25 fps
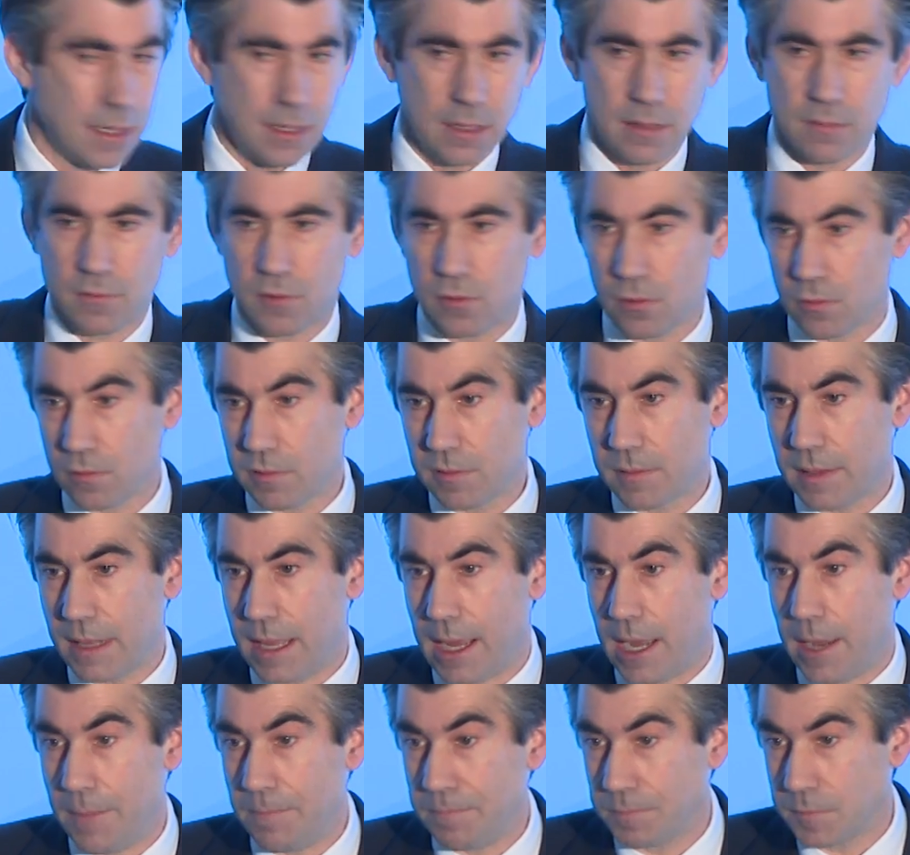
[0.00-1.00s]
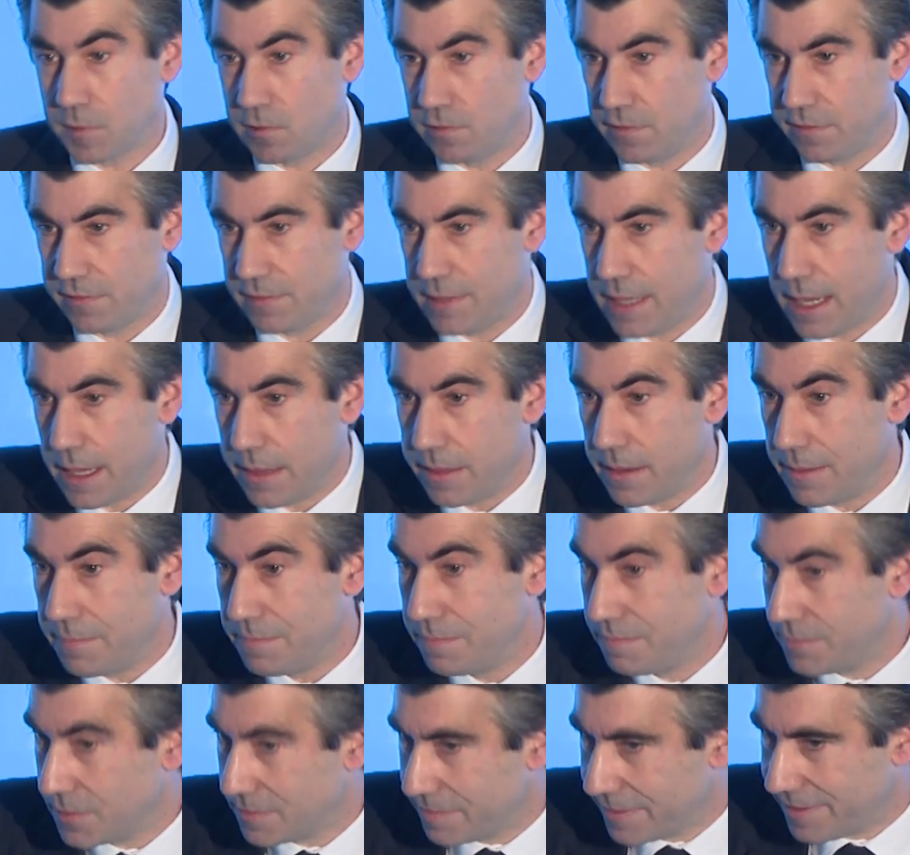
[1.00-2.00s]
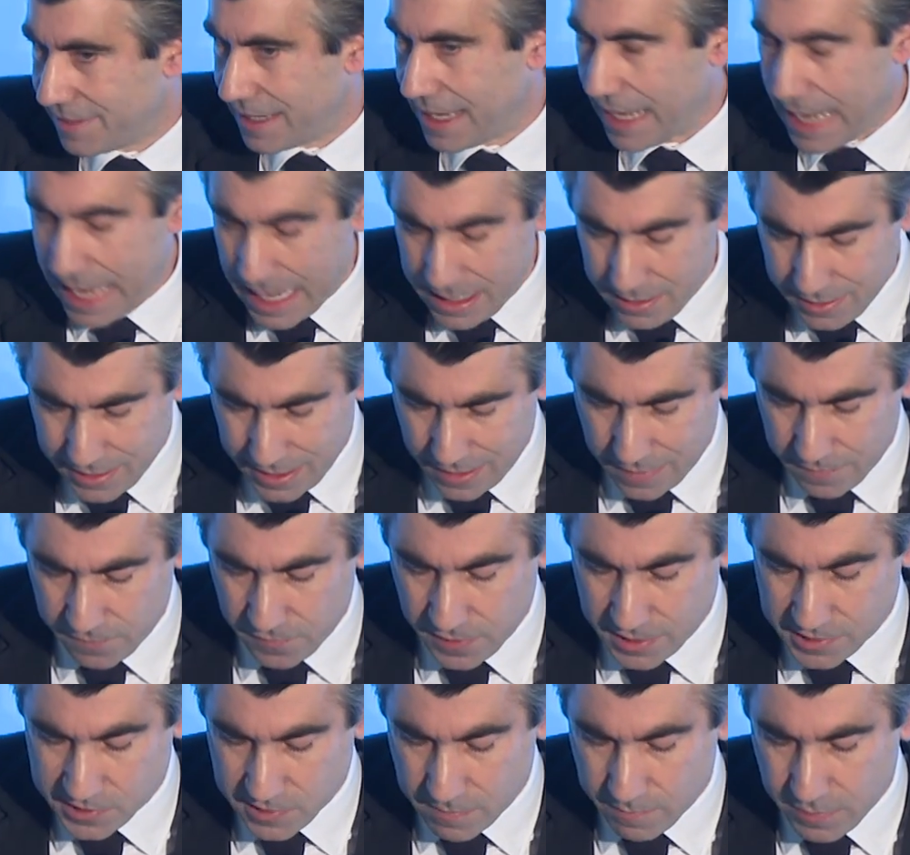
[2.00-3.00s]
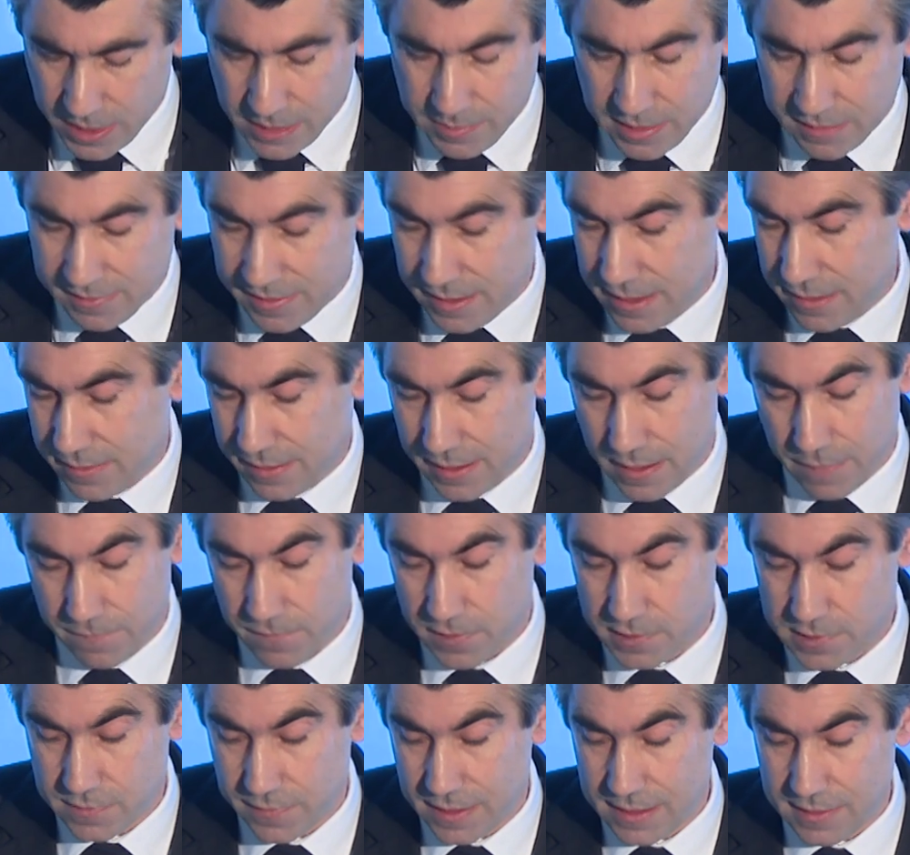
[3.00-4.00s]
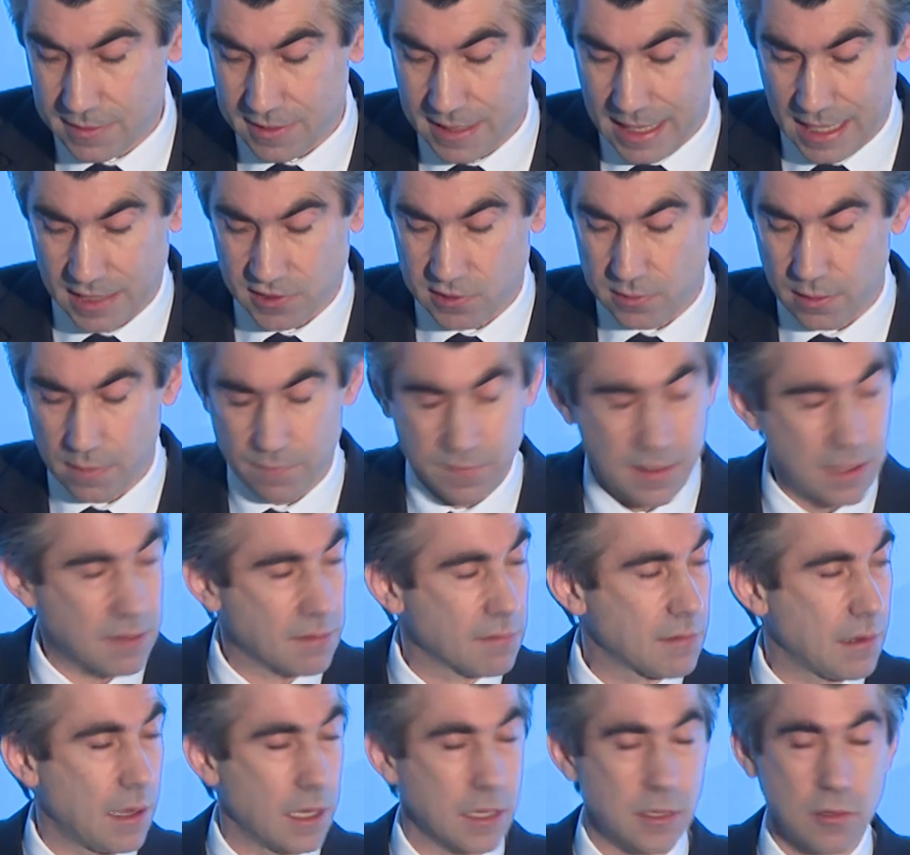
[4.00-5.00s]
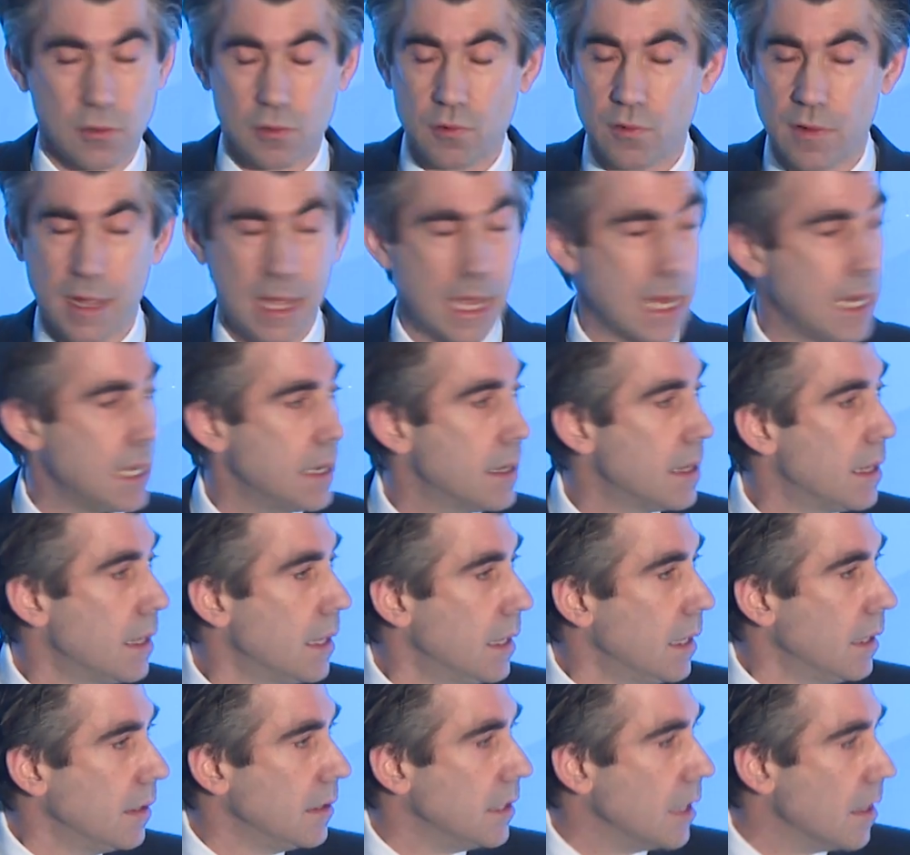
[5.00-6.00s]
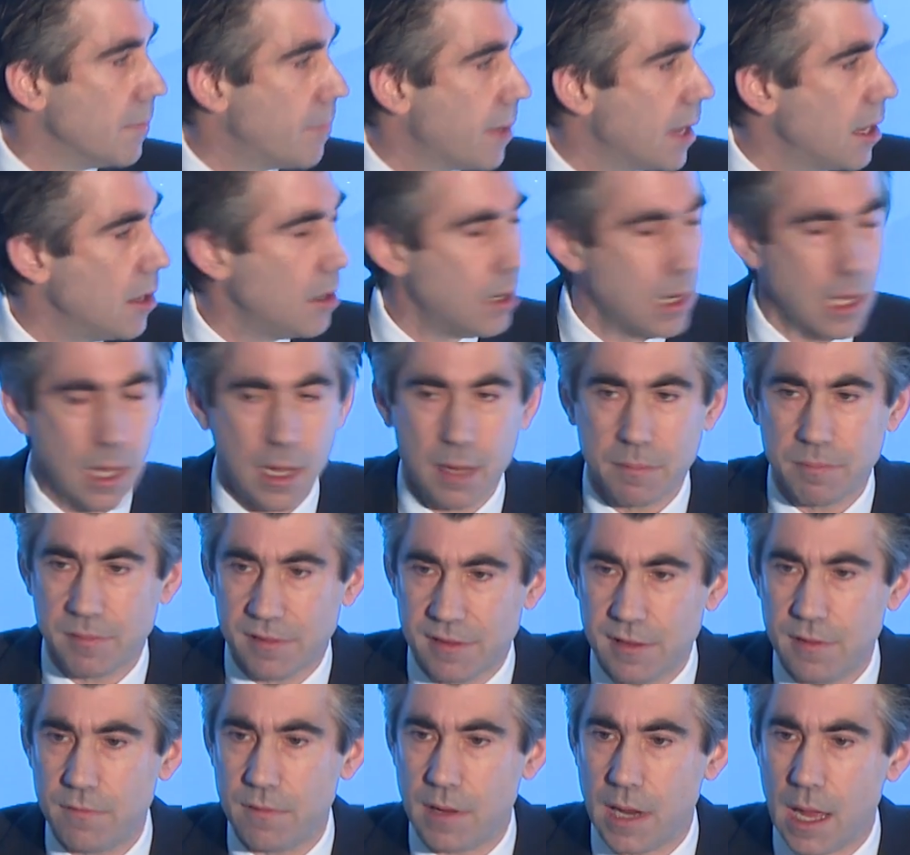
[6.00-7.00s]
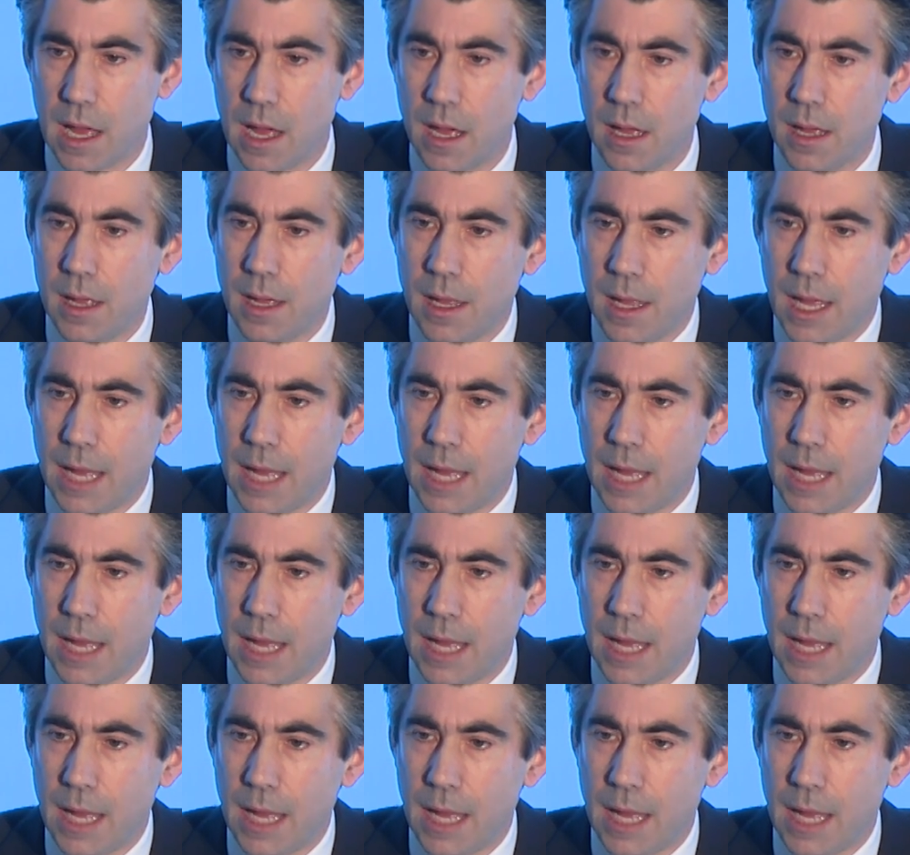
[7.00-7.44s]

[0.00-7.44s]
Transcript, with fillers: And of course, um, Christian, the C N N coverage and B B C's coverage of international events like Ukraine, the Ebola, Syria.